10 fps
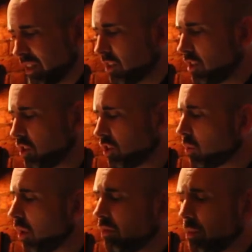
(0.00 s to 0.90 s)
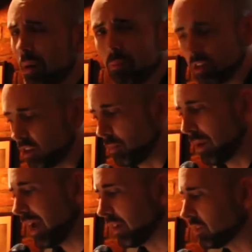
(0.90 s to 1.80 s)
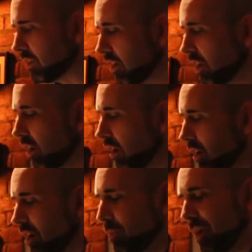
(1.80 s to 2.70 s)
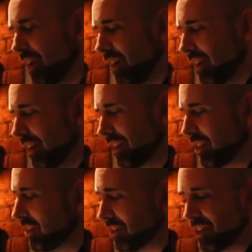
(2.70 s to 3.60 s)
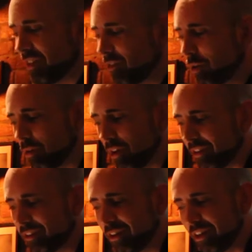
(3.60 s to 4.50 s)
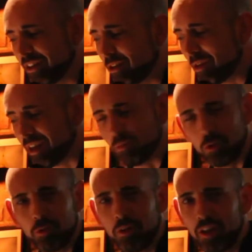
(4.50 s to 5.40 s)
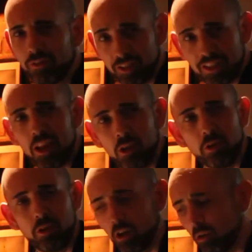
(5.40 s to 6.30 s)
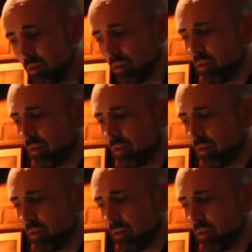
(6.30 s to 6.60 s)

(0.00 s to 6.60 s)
She's just what he remembers of the past. I bet she doesn't even look like the girl he knew anymore, if it's that long ago."